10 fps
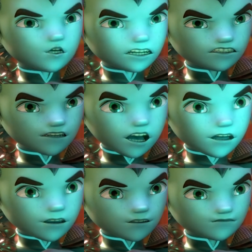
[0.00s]
A great
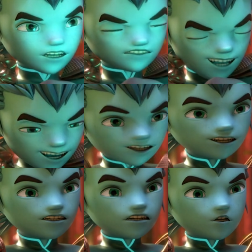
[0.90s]
plan,
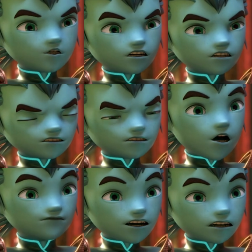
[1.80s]
perfectly executed.
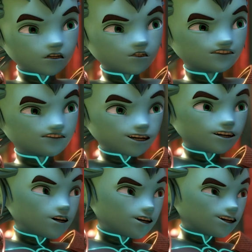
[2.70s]
Over to you,
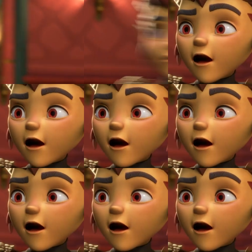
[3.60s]
Fiery.